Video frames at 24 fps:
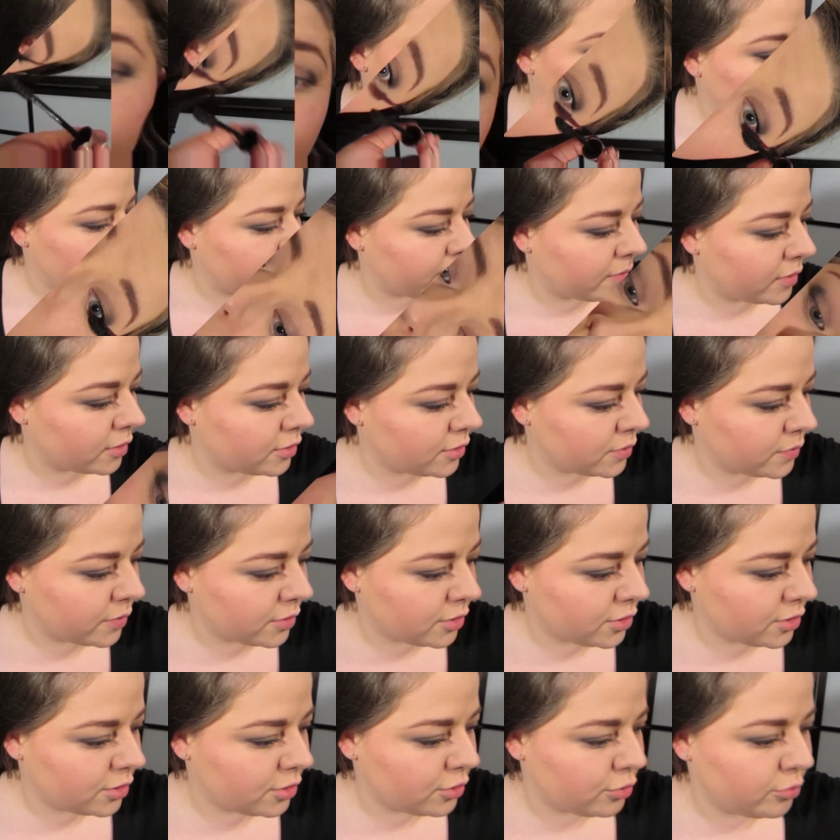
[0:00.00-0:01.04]
I'm going to
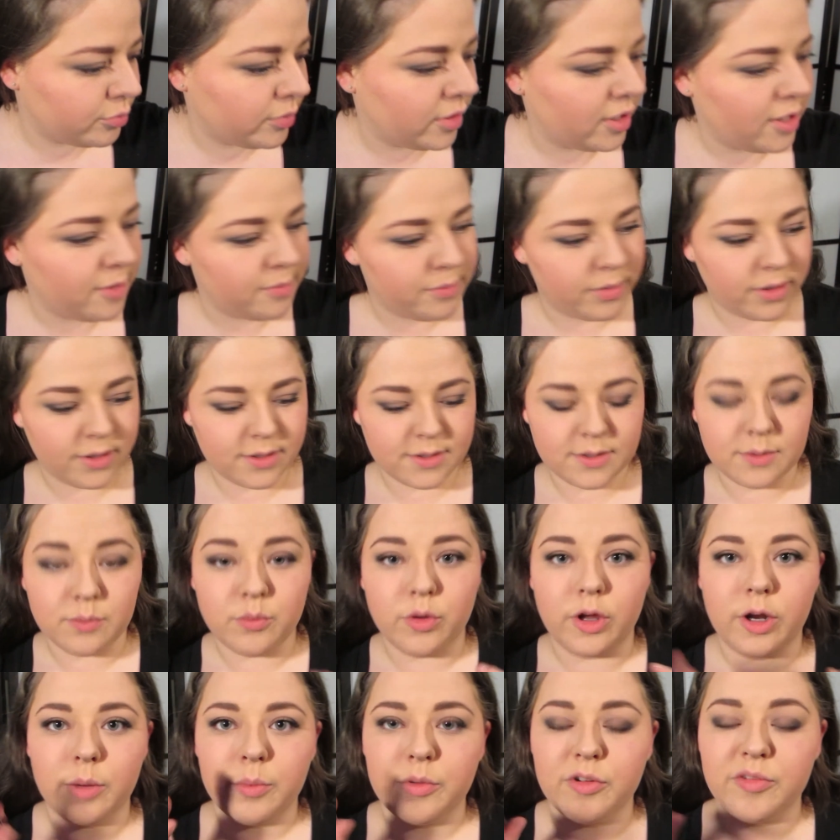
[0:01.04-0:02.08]
switch to my Buxom
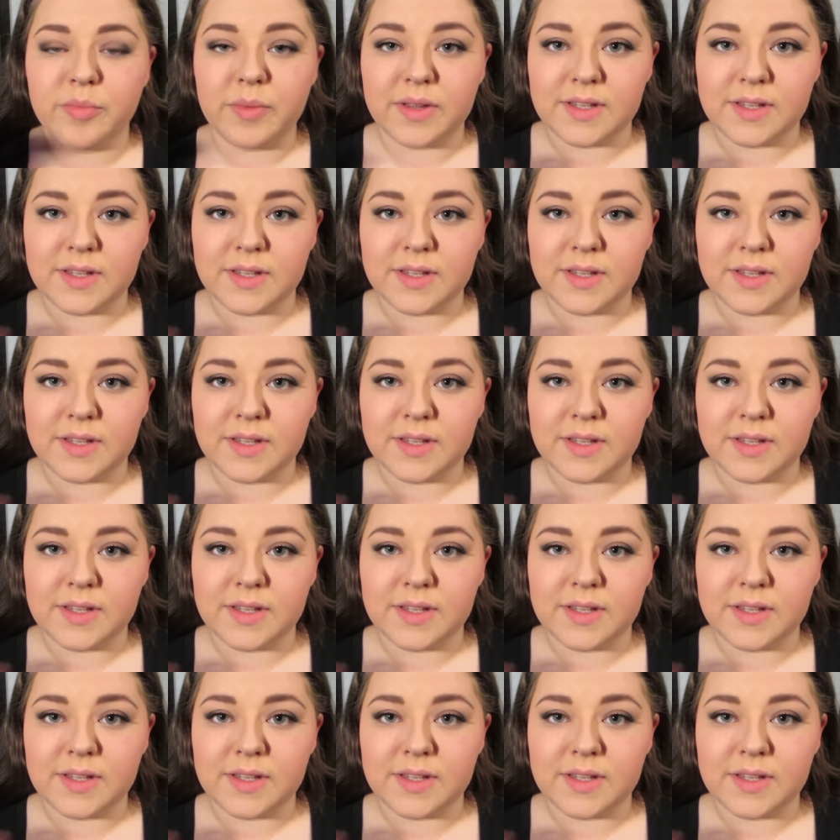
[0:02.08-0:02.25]
Waterproof